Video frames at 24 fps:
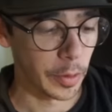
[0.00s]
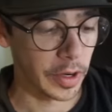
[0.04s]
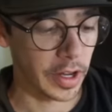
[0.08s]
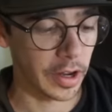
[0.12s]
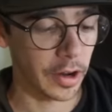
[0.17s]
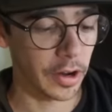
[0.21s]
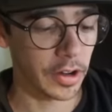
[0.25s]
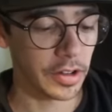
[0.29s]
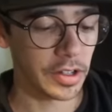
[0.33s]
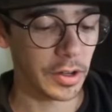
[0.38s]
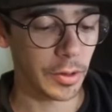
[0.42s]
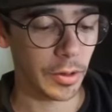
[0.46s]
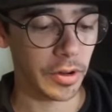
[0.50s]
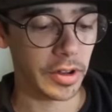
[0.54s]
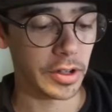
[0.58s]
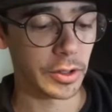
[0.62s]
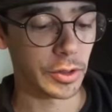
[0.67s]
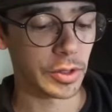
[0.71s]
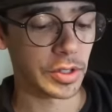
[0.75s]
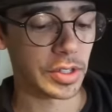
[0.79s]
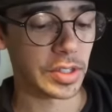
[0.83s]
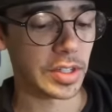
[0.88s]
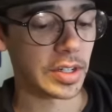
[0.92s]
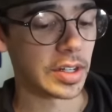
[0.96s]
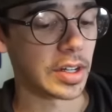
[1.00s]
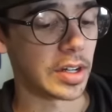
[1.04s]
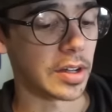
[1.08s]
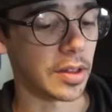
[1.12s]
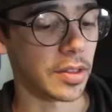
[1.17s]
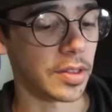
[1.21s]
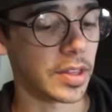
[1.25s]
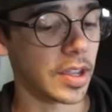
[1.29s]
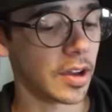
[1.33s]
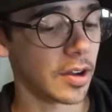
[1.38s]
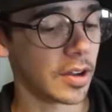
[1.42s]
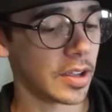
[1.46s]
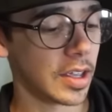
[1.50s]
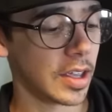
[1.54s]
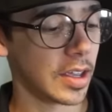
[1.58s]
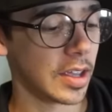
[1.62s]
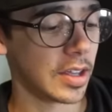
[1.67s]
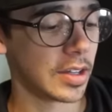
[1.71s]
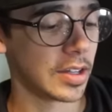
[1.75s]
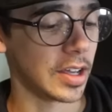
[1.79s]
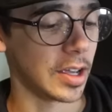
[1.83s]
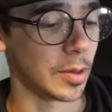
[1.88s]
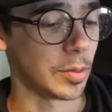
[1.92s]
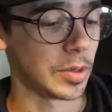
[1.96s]
When I heard you were interested in a
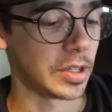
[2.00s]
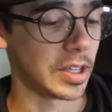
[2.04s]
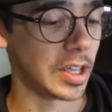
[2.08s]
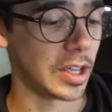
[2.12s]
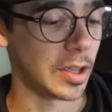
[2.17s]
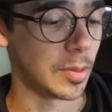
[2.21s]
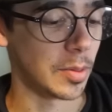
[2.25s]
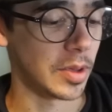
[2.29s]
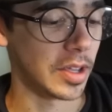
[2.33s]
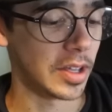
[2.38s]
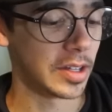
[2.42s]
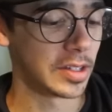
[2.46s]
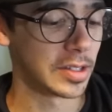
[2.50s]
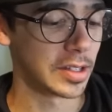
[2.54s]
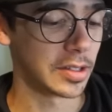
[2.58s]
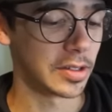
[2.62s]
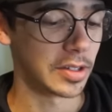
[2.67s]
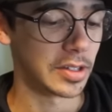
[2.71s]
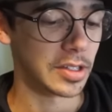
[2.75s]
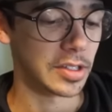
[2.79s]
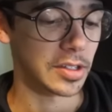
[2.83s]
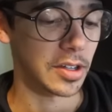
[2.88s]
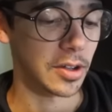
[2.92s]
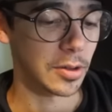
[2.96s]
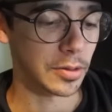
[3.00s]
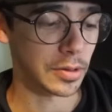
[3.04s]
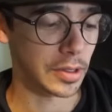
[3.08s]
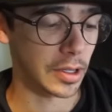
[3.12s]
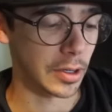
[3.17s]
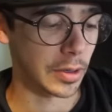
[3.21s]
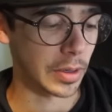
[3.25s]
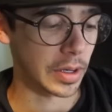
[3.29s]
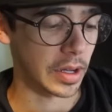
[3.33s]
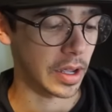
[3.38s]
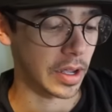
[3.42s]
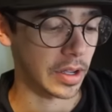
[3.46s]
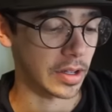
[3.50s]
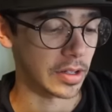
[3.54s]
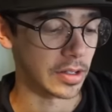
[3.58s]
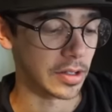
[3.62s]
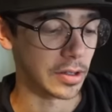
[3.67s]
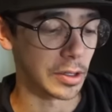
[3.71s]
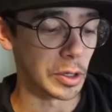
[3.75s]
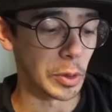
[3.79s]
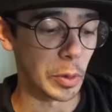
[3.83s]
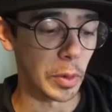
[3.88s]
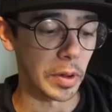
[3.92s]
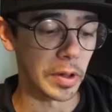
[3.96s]
Theracane, I became instantly stoked knowing I could
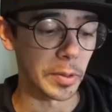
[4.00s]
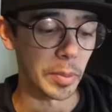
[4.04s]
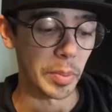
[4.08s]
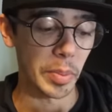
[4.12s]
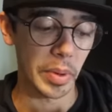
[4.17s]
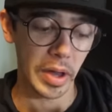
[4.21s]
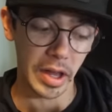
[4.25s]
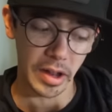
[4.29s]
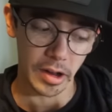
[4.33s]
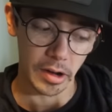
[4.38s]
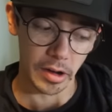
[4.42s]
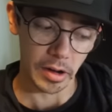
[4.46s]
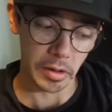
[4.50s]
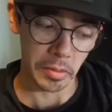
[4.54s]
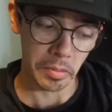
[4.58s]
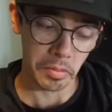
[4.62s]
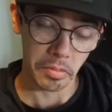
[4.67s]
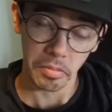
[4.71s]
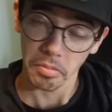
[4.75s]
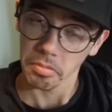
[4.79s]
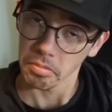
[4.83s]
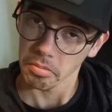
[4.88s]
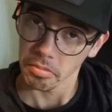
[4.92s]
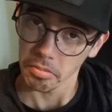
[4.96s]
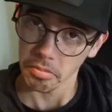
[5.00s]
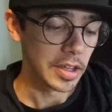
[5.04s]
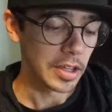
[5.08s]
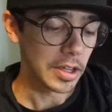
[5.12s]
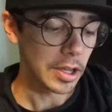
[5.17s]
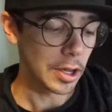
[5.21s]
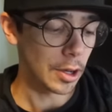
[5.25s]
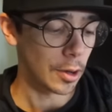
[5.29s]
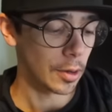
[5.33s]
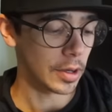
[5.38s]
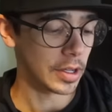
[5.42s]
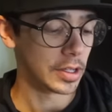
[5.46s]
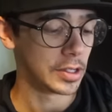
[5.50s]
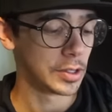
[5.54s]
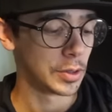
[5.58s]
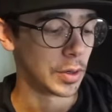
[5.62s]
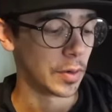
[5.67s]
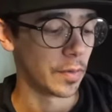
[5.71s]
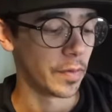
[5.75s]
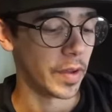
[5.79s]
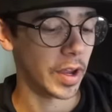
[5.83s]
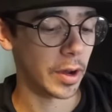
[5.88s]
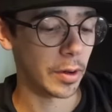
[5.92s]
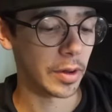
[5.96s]
do you one better. Here is
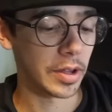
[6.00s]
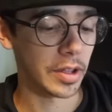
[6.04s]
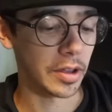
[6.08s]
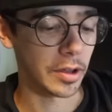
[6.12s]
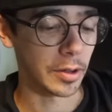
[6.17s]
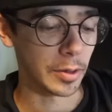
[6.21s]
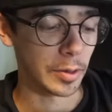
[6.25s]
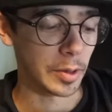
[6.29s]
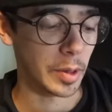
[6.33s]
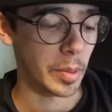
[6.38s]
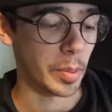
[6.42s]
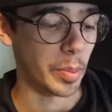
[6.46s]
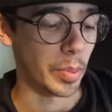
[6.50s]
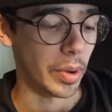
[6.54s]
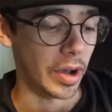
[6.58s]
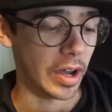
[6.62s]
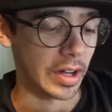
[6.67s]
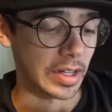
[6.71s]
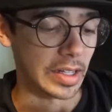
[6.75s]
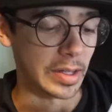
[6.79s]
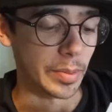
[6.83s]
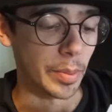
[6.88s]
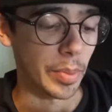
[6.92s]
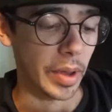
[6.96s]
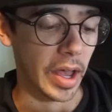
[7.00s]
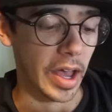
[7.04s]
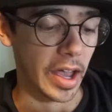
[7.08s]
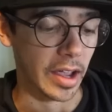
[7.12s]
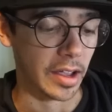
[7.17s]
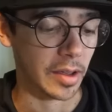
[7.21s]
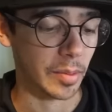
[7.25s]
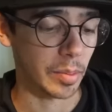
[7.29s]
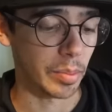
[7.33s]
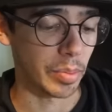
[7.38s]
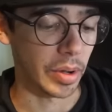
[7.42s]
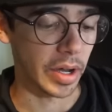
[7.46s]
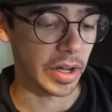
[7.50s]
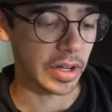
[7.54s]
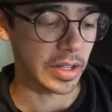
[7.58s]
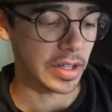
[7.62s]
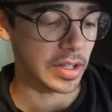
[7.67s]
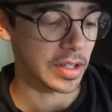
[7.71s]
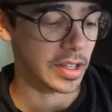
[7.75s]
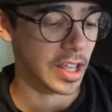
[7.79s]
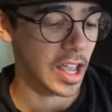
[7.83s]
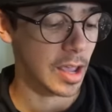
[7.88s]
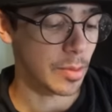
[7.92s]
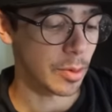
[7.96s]
your very own Body Back
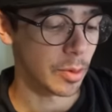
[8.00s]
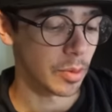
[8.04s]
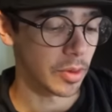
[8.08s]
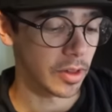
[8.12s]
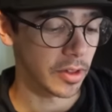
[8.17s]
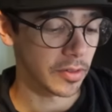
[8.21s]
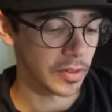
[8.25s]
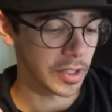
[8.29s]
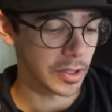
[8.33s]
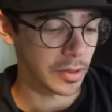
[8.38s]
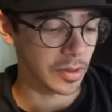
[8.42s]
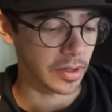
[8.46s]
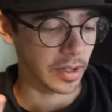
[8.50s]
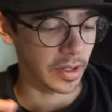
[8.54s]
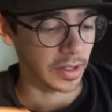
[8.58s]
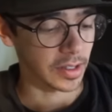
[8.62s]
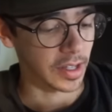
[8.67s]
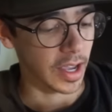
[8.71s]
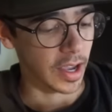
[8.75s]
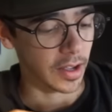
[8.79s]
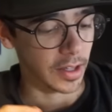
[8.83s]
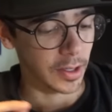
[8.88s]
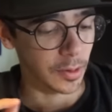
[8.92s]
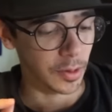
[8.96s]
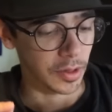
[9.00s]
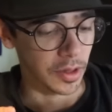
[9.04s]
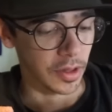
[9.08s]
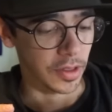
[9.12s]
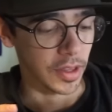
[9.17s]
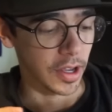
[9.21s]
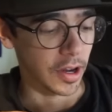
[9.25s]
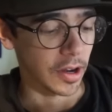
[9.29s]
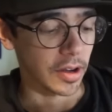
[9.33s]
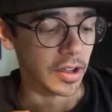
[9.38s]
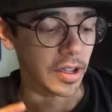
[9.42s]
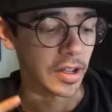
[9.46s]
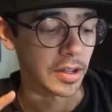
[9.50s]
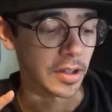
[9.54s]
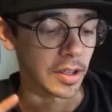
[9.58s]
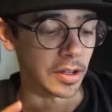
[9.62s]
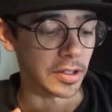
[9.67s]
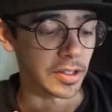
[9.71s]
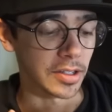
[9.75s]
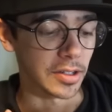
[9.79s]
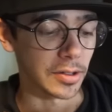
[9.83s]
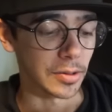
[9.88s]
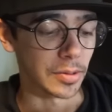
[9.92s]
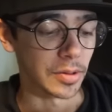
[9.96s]
Buddy, capable of doing exactly what the Theracane
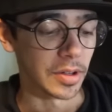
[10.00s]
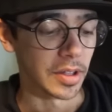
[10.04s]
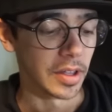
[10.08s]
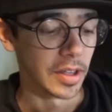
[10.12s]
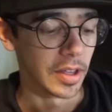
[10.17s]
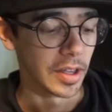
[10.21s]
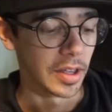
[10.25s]
can do,